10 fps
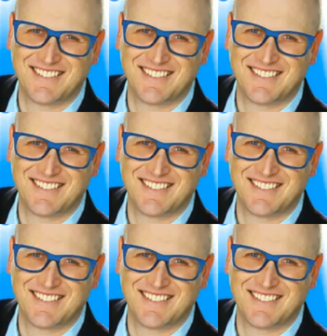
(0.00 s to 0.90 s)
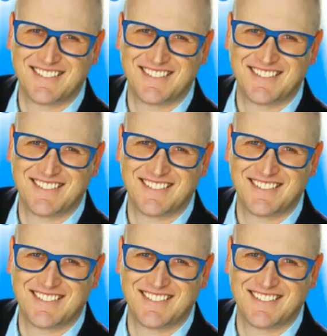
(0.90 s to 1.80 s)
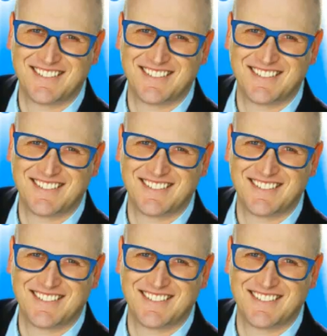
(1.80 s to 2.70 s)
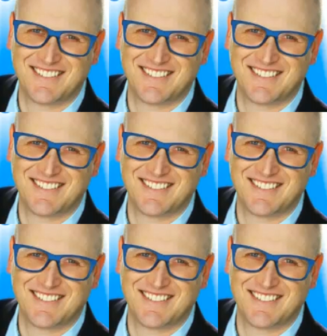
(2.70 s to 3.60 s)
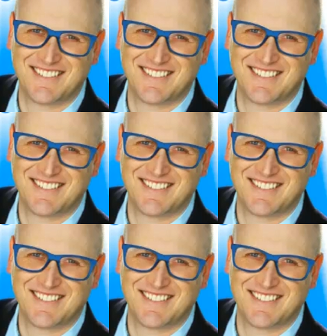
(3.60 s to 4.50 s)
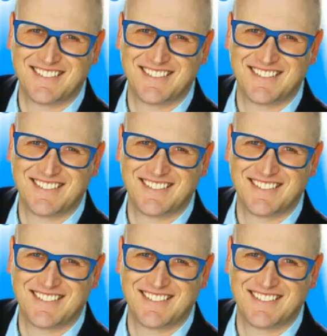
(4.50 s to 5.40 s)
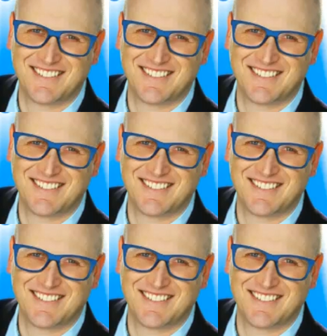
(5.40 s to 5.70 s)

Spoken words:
[no speech]